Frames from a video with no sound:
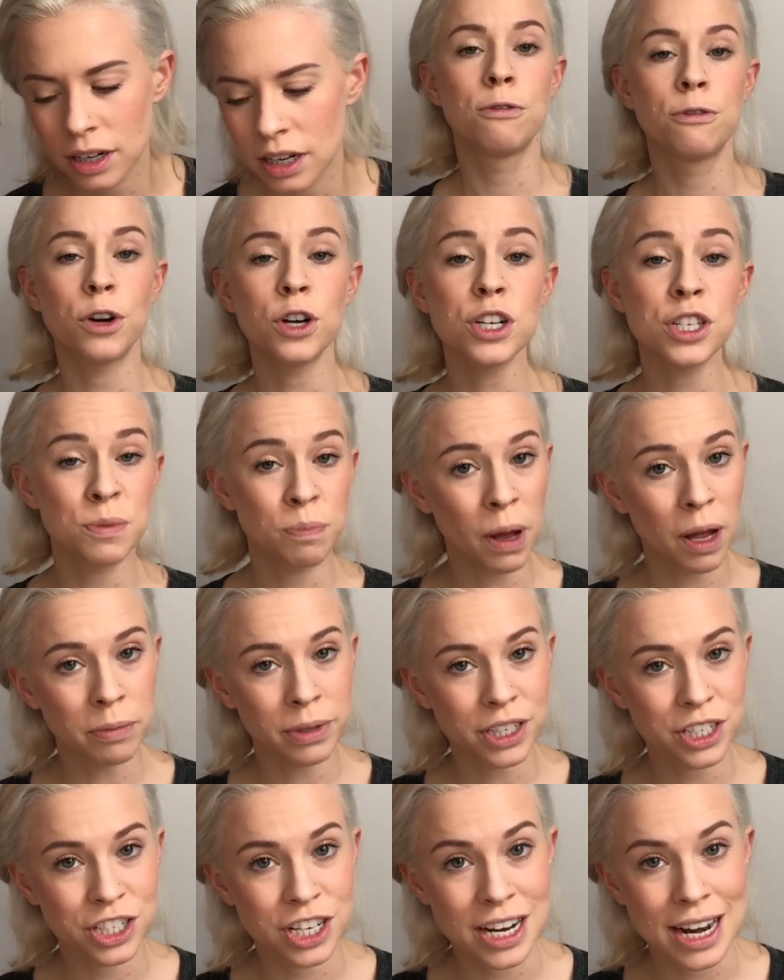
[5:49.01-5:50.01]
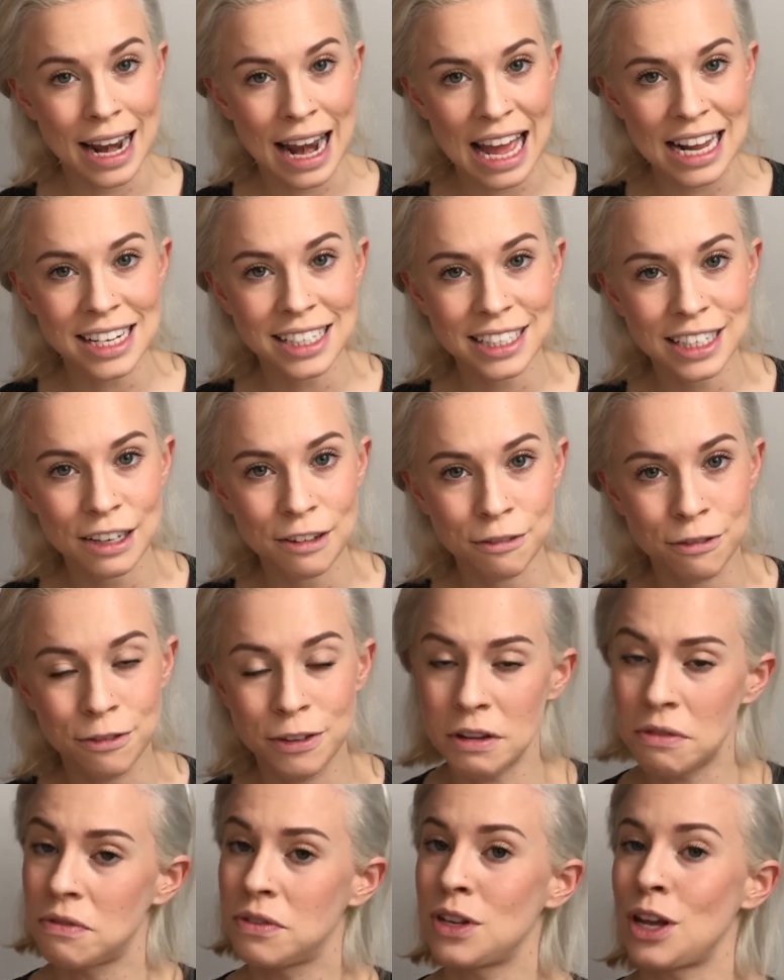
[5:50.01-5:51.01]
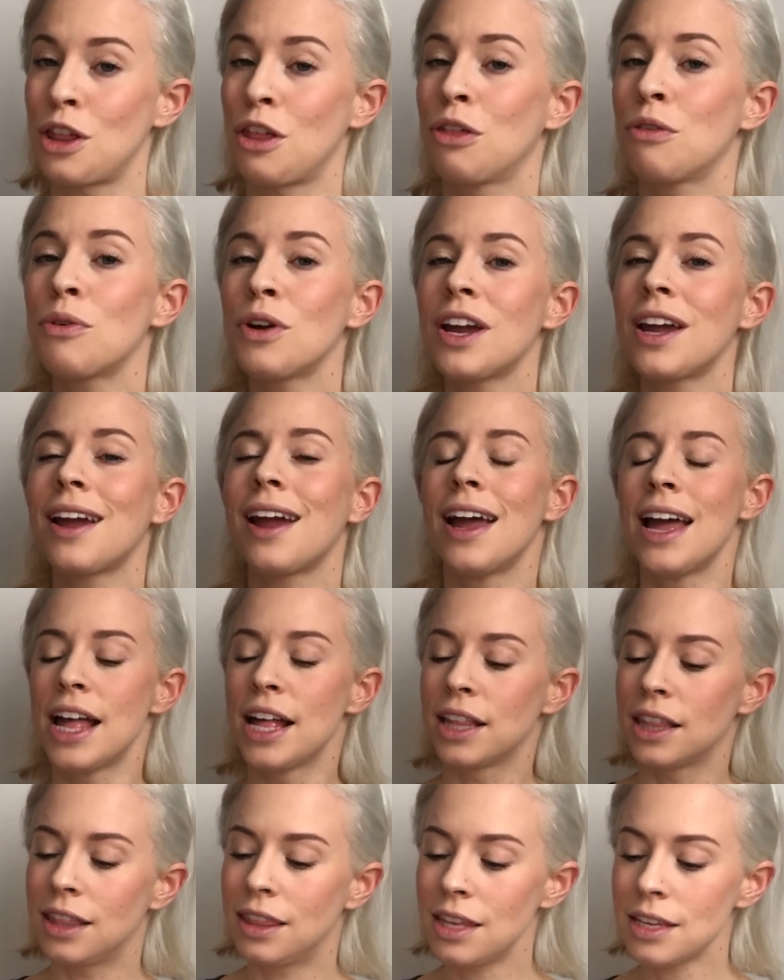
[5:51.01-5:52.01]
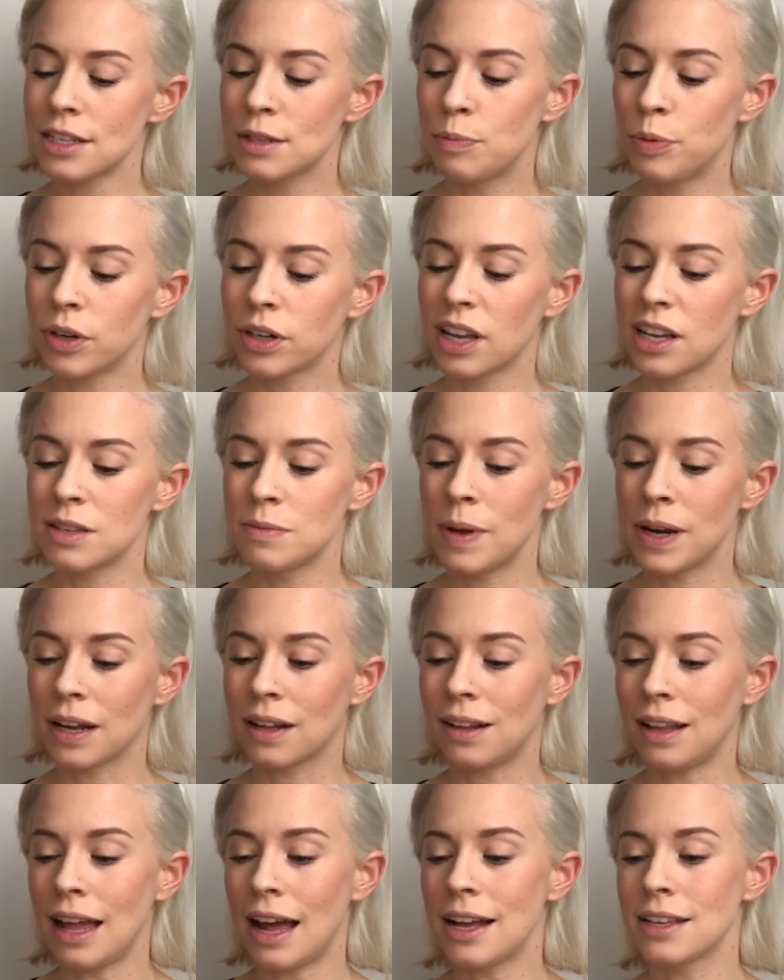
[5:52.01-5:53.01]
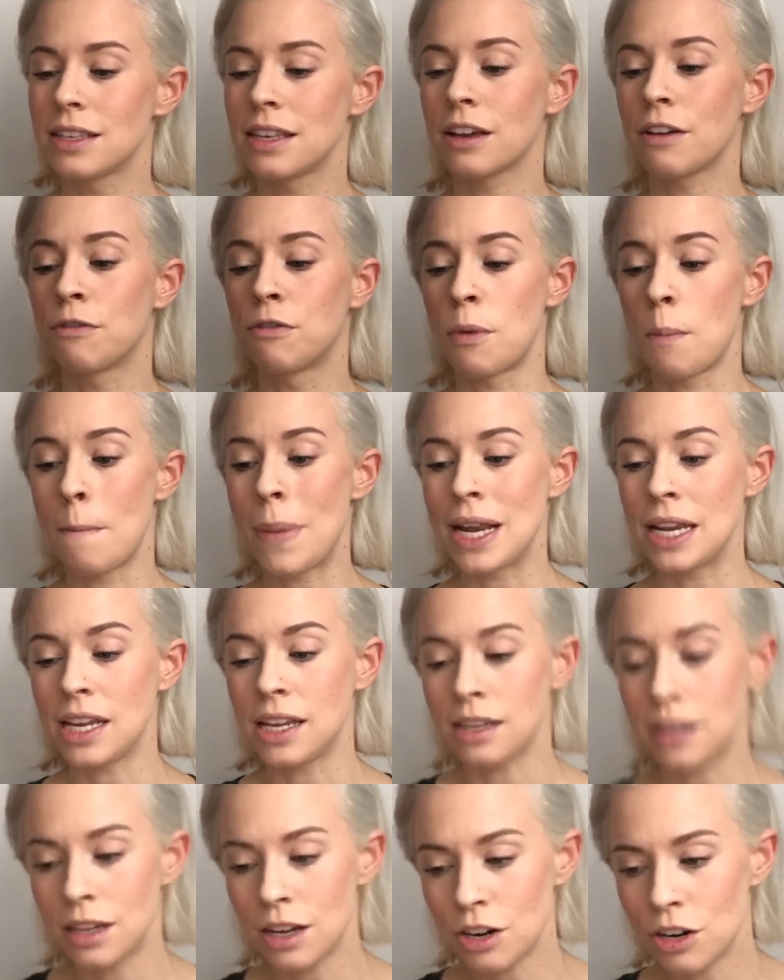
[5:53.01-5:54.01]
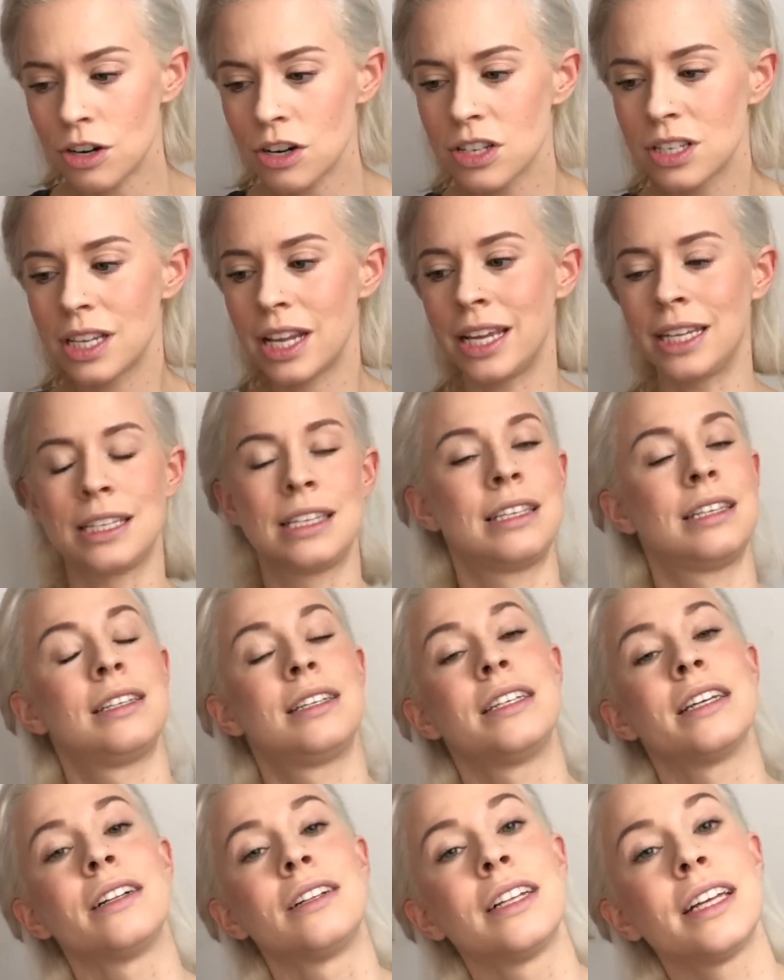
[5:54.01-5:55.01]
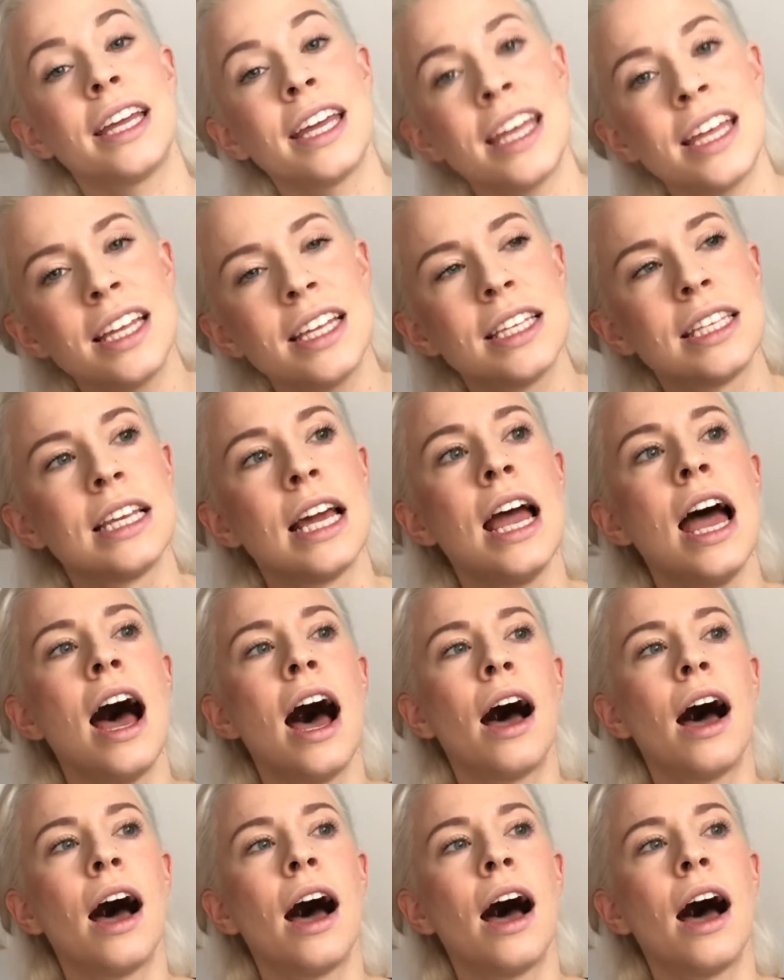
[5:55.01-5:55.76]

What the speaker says: First published in 1953, this book has been a classic for many years. It still is.